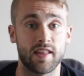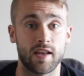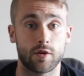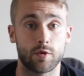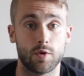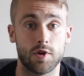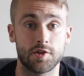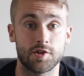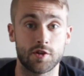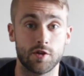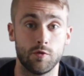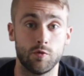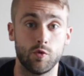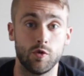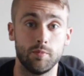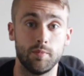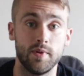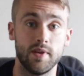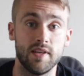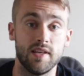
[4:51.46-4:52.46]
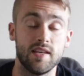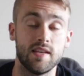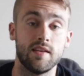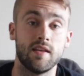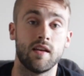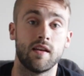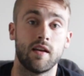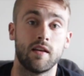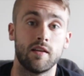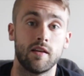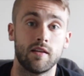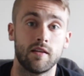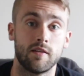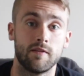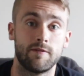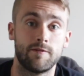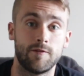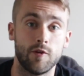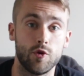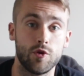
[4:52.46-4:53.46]
to that question would be
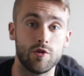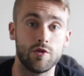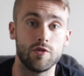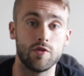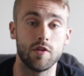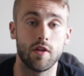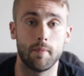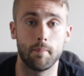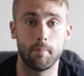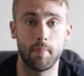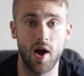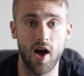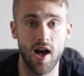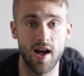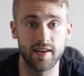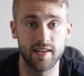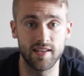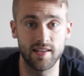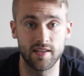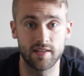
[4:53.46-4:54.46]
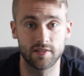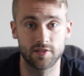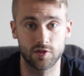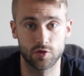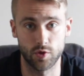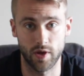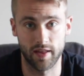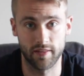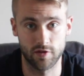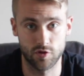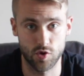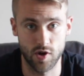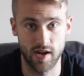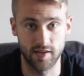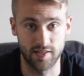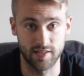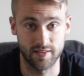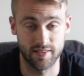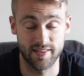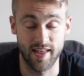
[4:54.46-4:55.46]
full body strength
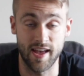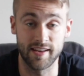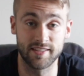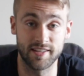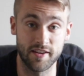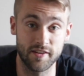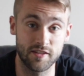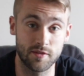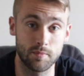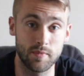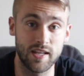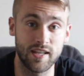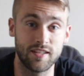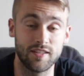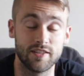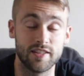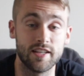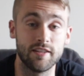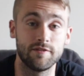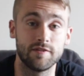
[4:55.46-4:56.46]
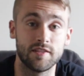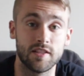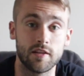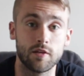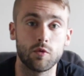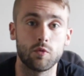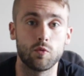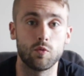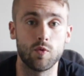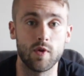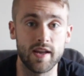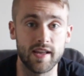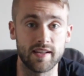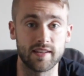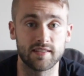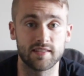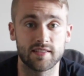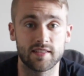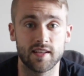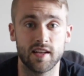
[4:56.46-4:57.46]
training. That does mean lifting
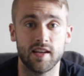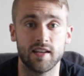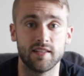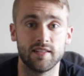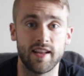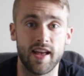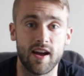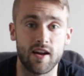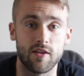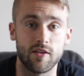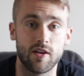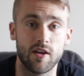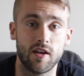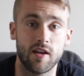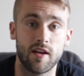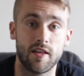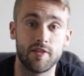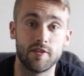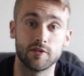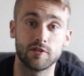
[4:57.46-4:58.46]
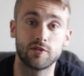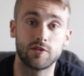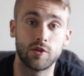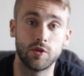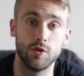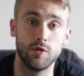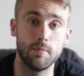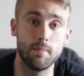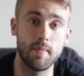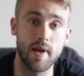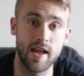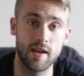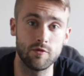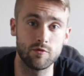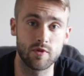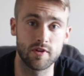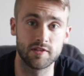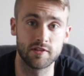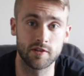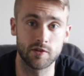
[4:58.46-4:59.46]
weights. Now, There's two
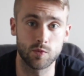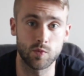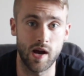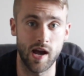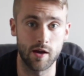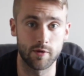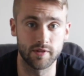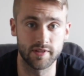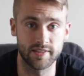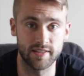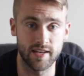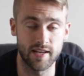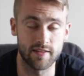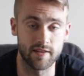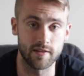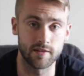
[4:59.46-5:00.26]
main reasons why I would say